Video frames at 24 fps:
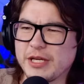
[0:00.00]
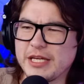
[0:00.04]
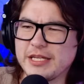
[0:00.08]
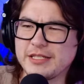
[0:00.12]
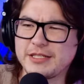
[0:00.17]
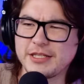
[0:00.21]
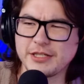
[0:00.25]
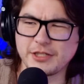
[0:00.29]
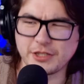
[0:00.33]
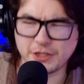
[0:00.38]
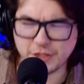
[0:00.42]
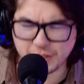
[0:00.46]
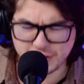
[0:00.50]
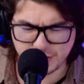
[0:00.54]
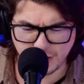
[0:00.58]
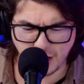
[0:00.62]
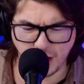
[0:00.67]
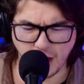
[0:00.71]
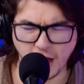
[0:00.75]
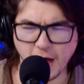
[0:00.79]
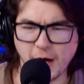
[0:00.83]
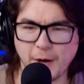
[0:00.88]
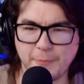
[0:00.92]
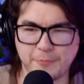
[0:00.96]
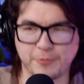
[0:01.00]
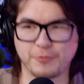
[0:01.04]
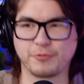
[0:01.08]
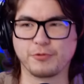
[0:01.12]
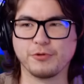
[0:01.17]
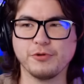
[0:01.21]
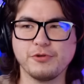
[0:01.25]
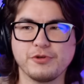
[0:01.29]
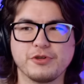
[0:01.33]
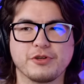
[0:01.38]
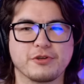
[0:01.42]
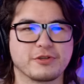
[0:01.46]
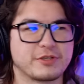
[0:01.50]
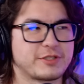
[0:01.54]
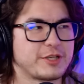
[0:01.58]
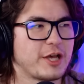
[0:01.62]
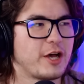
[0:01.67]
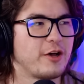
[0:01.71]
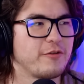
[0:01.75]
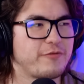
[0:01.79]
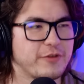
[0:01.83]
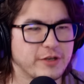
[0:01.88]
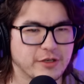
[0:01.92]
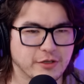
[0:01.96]
easy to just uproot
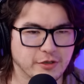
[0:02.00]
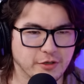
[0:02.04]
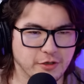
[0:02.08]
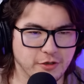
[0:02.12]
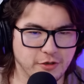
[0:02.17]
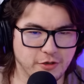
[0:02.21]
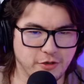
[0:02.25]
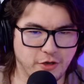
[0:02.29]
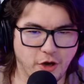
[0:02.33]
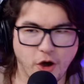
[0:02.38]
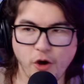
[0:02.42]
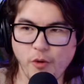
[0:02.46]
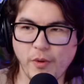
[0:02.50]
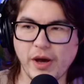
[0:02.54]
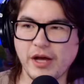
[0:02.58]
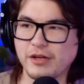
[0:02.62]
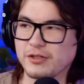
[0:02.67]
yourself and go